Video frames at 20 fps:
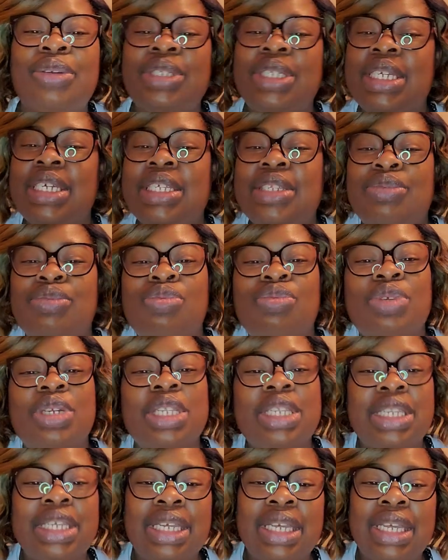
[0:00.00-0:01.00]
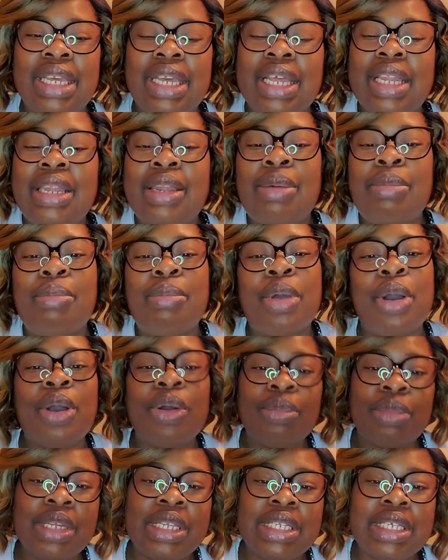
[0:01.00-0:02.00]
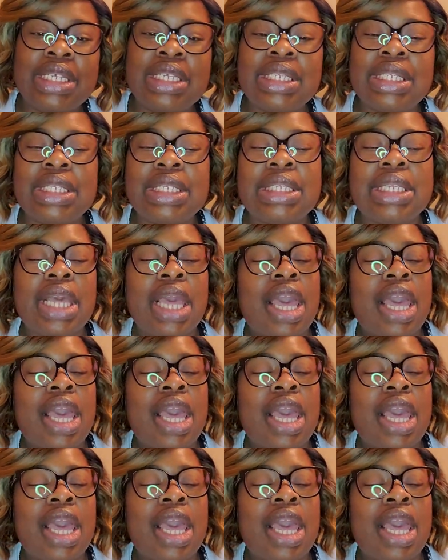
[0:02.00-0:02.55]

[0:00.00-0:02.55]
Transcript: just really in the moment, just